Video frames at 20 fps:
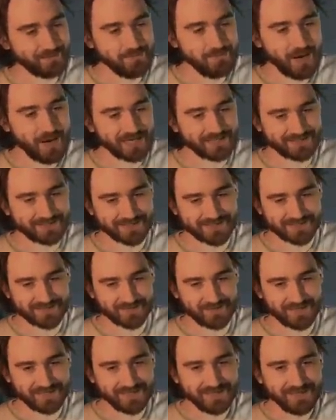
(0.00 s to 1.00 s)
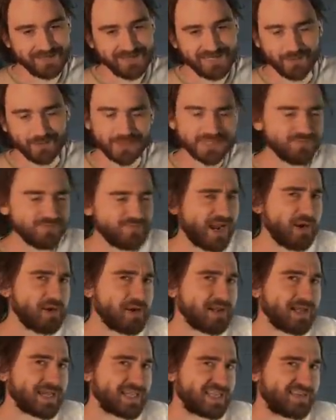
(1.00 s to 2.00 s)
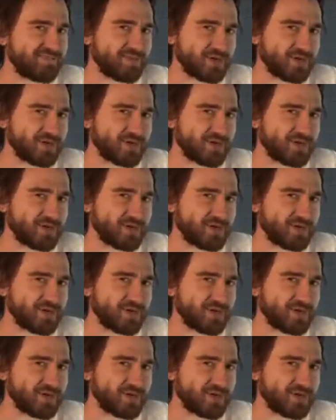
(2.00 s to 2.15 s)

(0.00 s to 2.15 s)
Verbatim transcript: Might just have been... It was very lucky